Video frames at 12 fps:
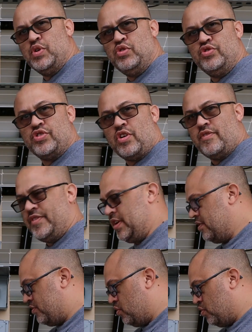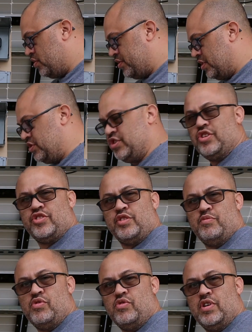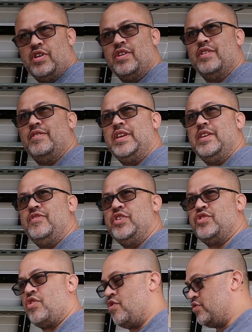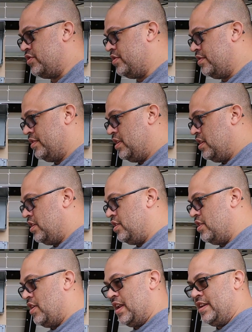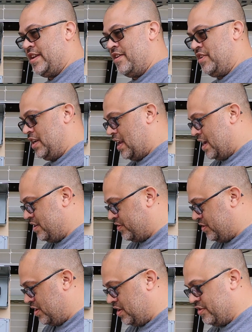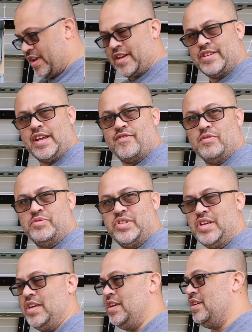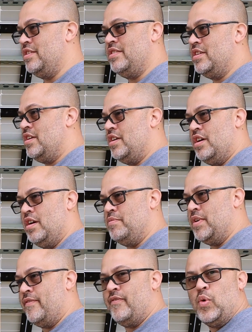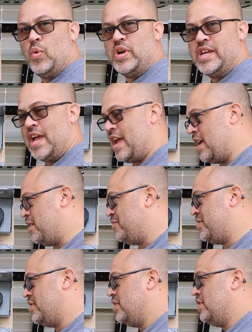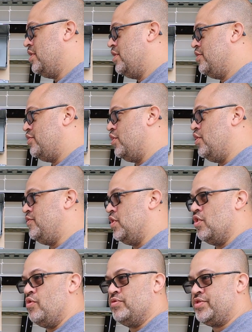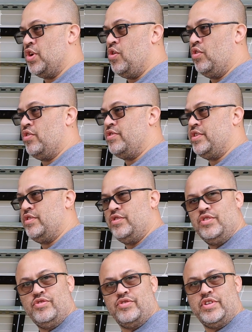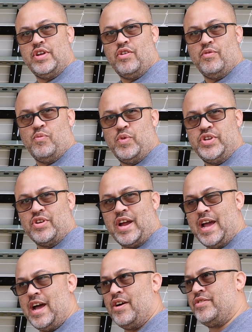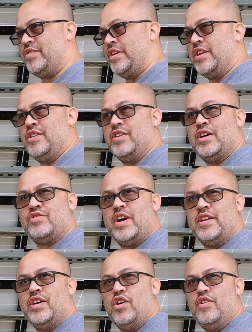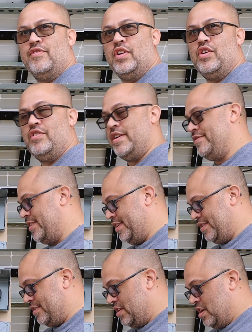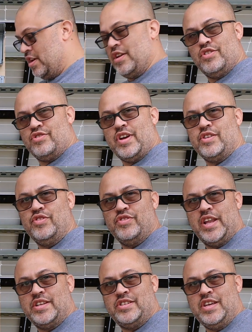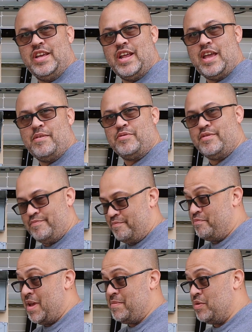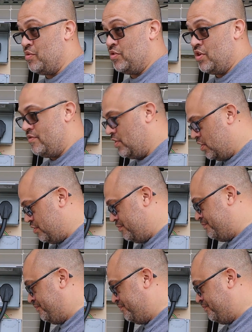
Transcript: BougeRV, of course, adjustable uh, EV charger. You know, I definitely like this thing because I can take from 10 up to 40 amps. So if you're on solar and you're using it with your house and you're not trying to overload everything, try to use it at 10 amps, maybe it won't overload.